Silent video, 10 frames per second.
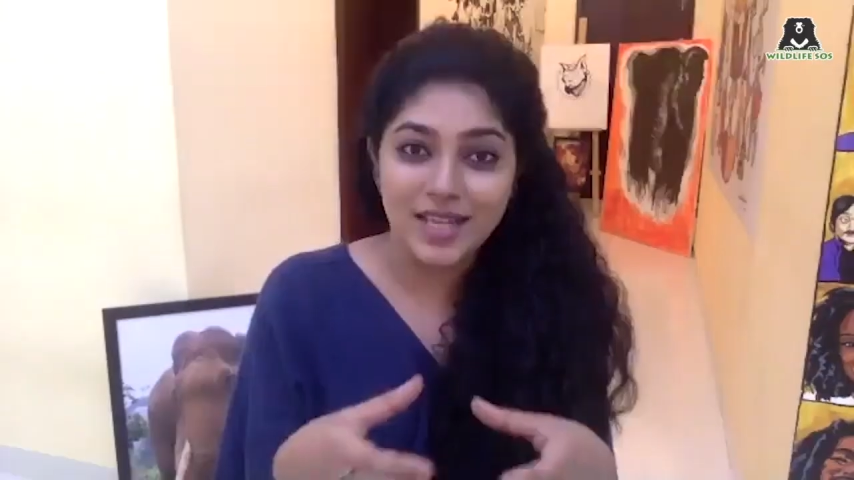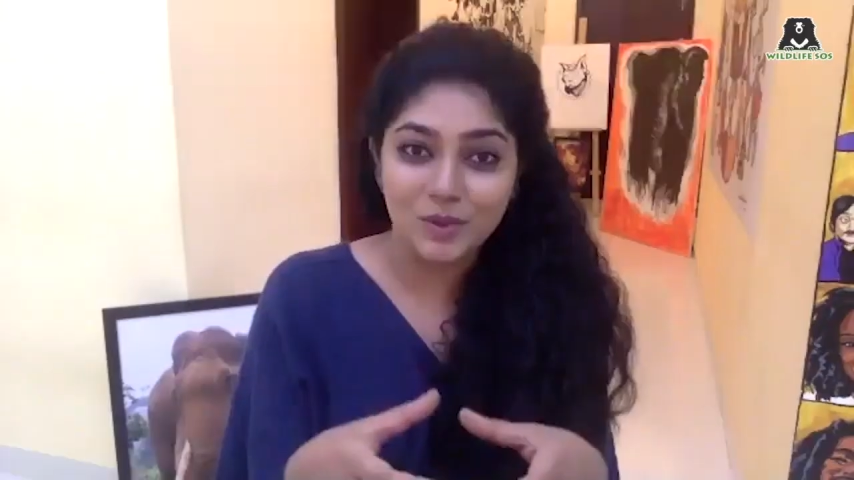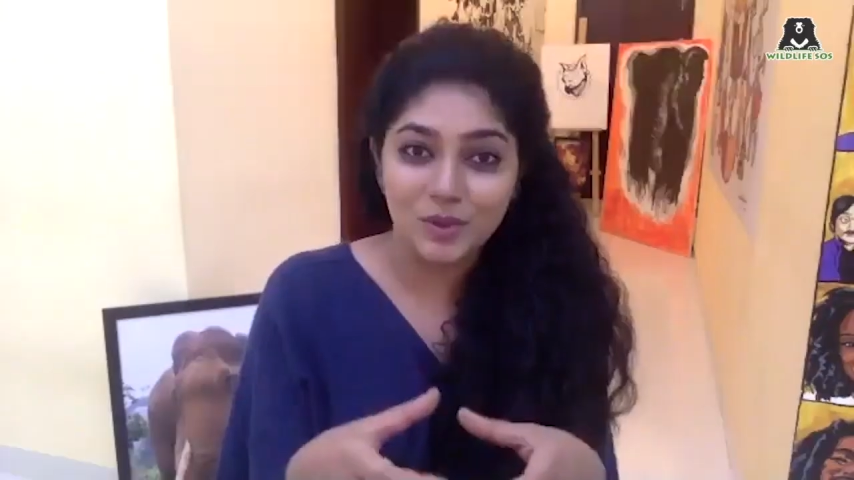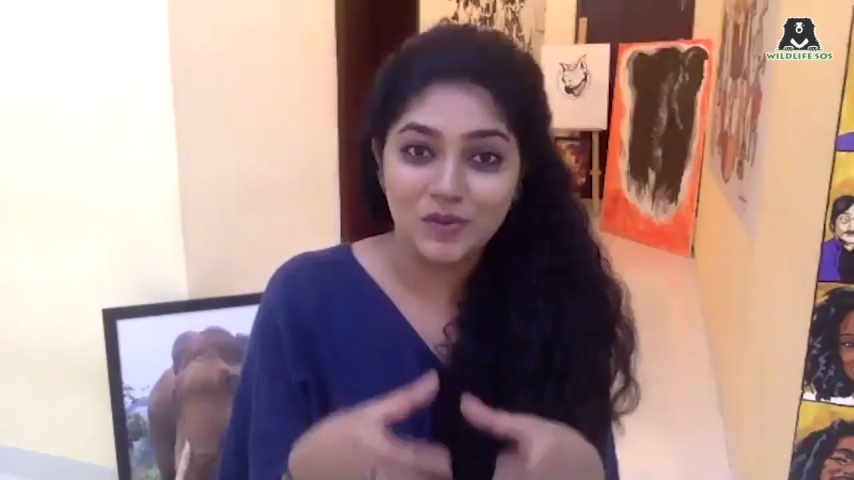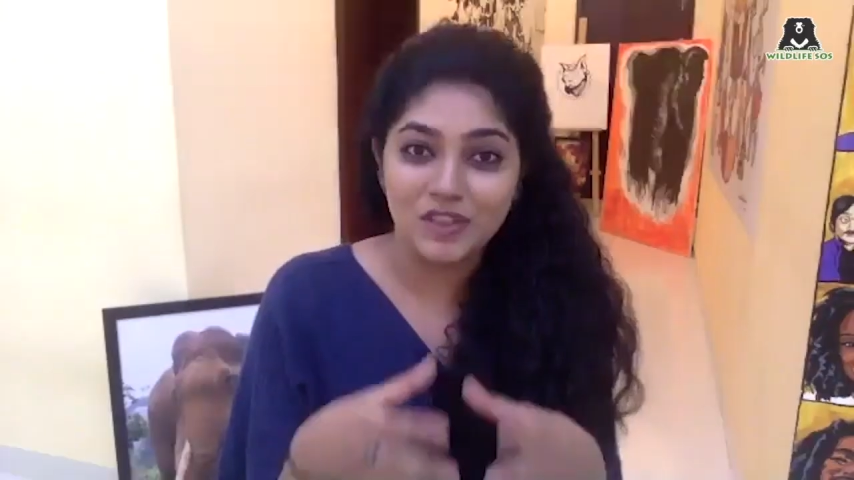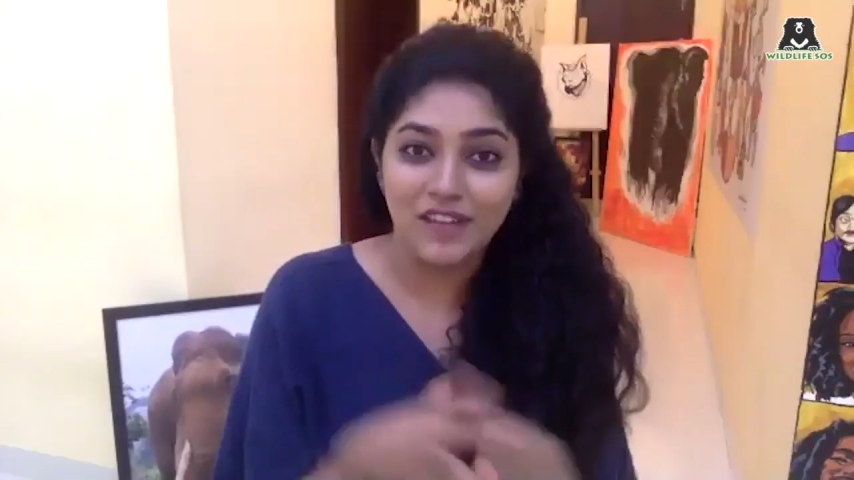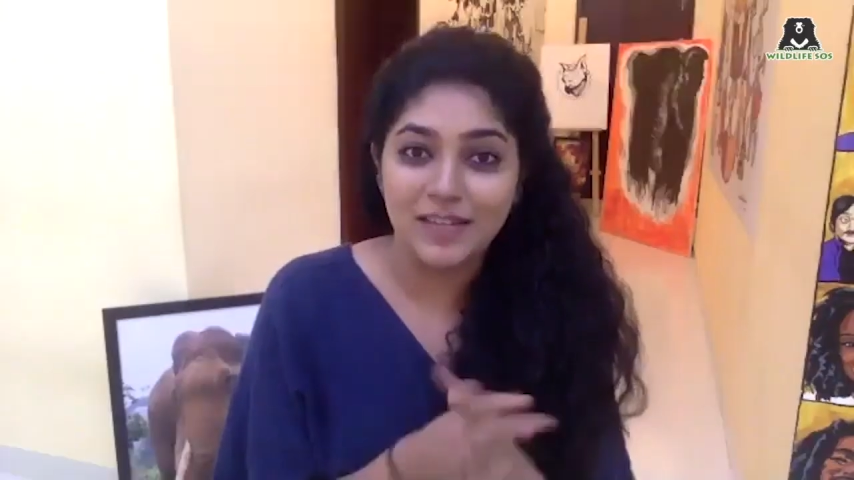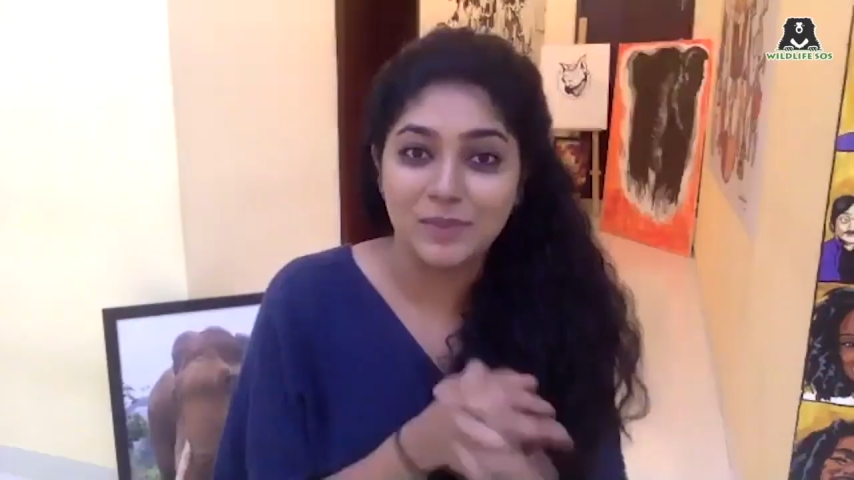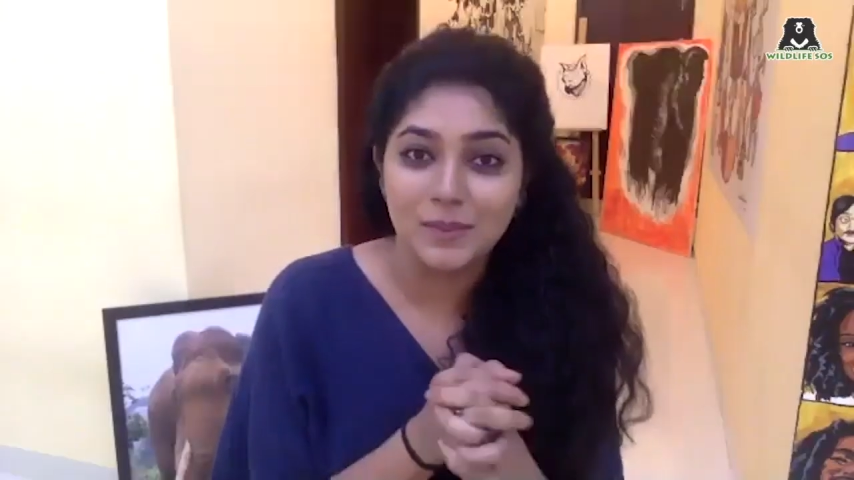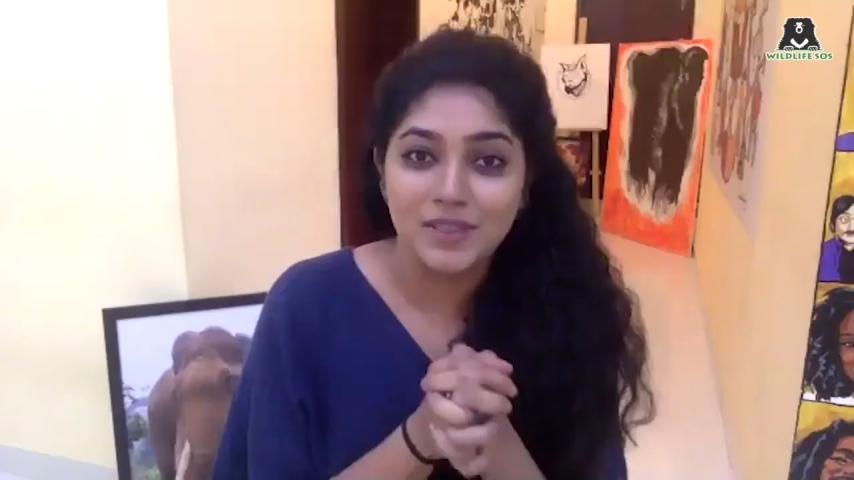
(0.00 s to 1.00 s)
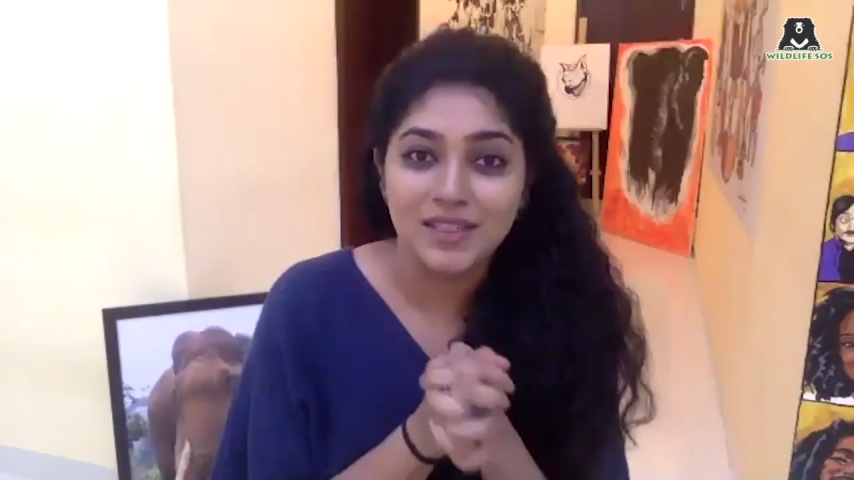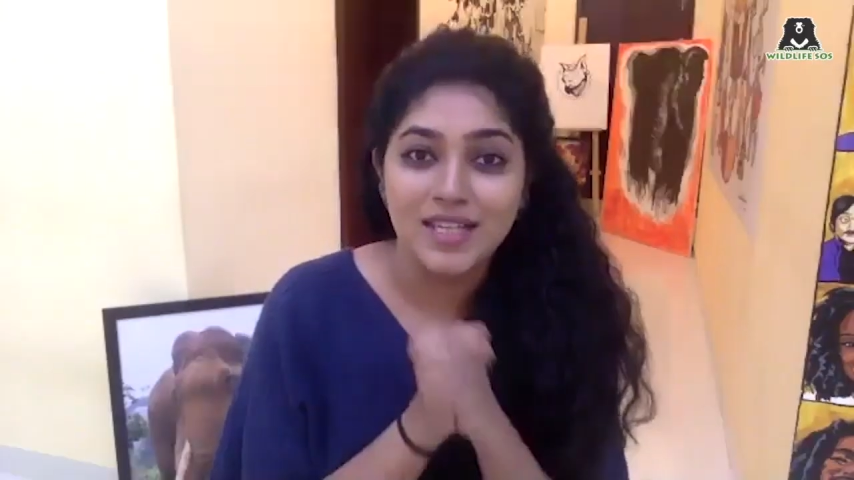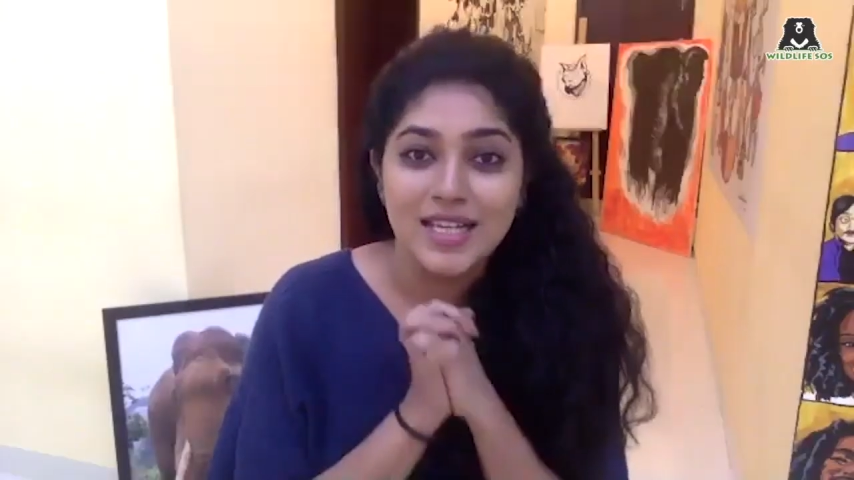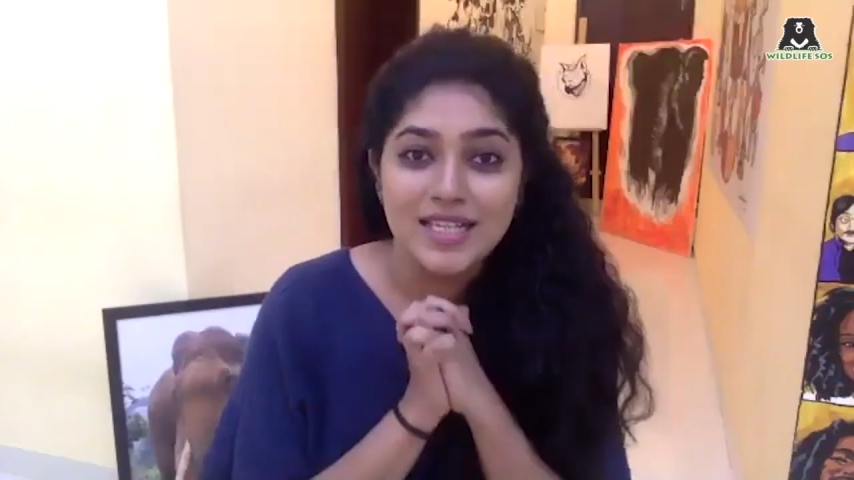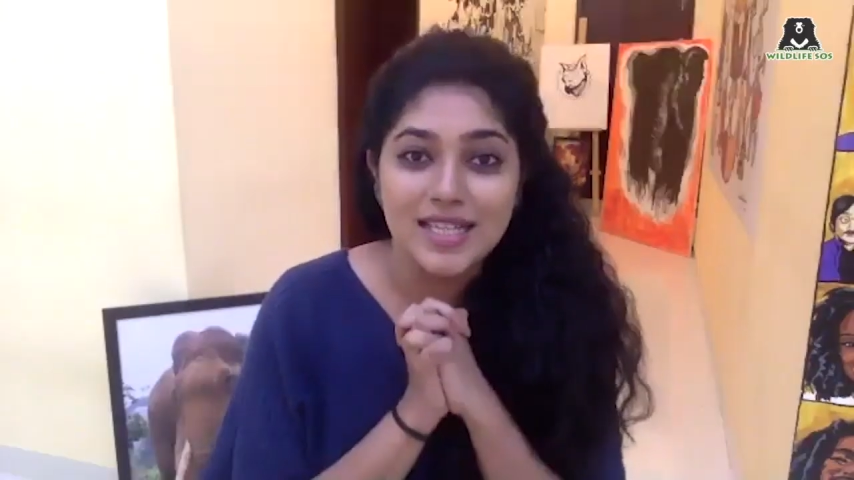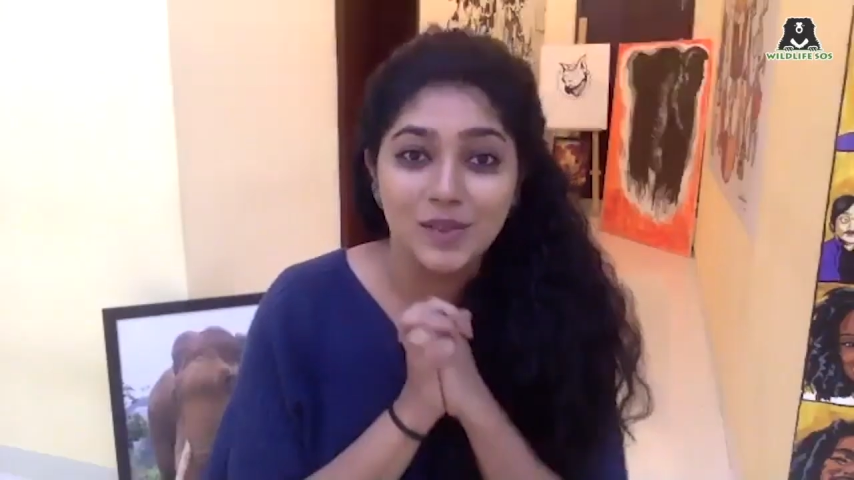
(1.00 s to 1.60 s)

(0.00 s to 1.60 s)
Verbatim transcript: group with five people that